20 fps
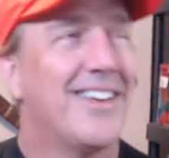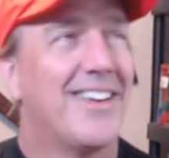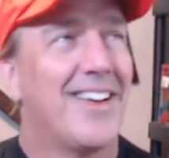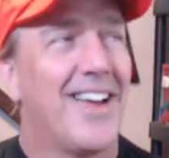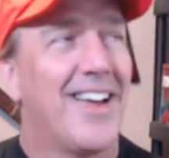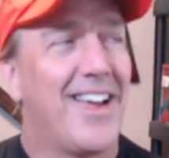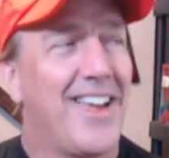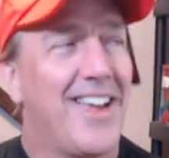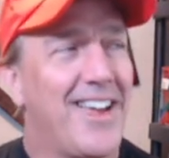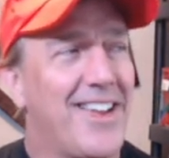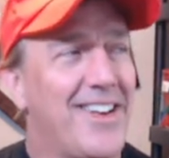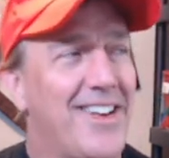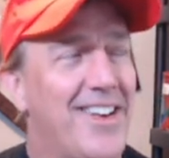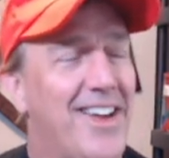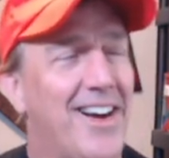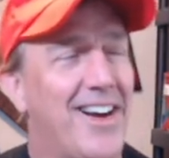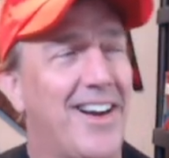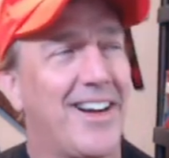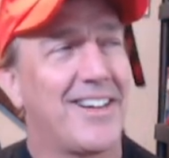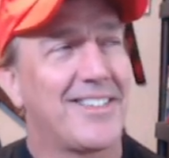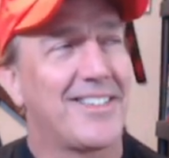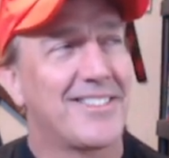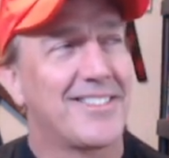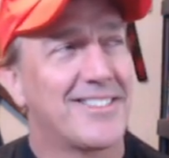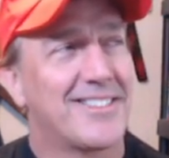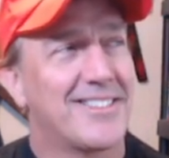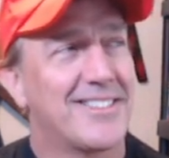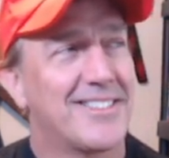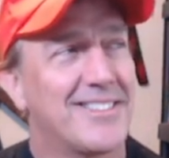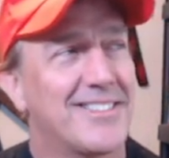And, yeah,
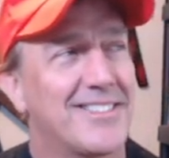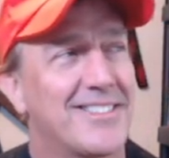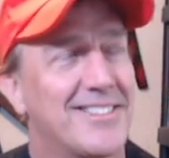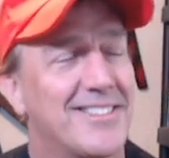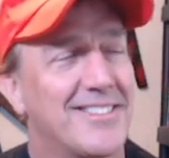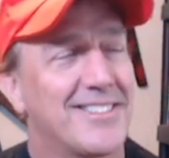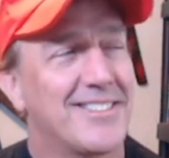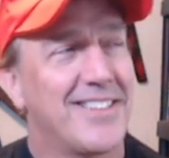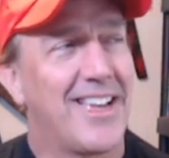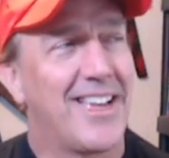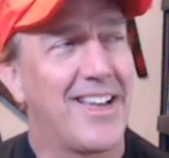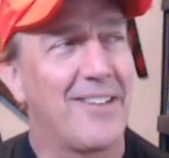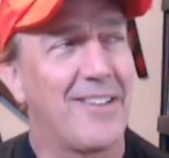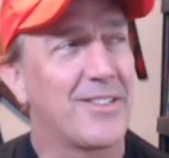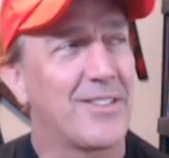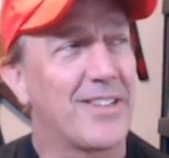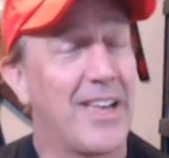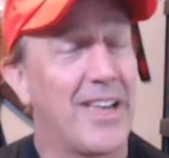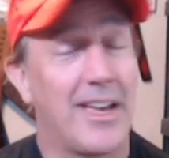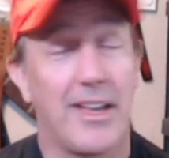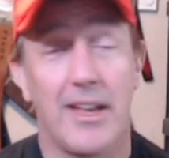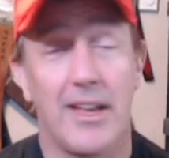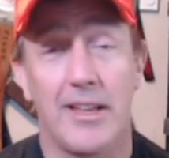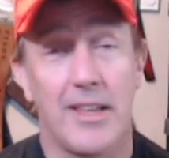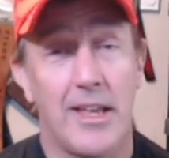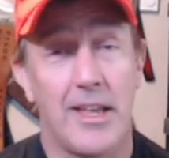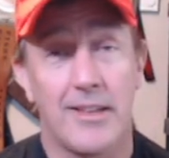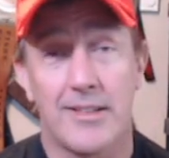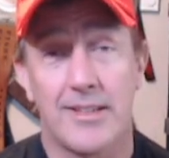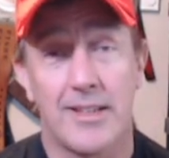it was, and
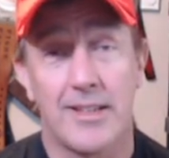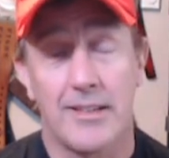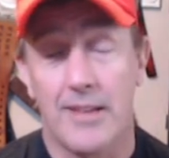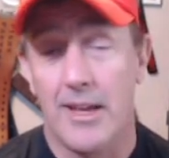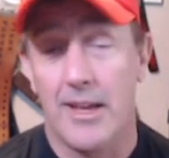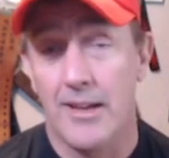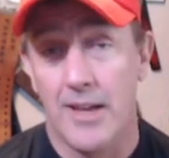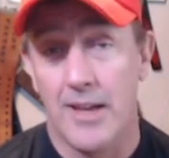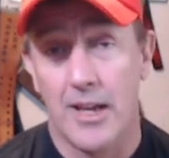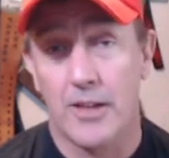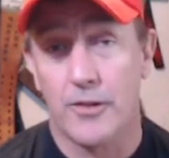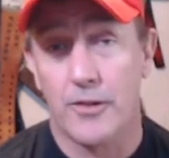that next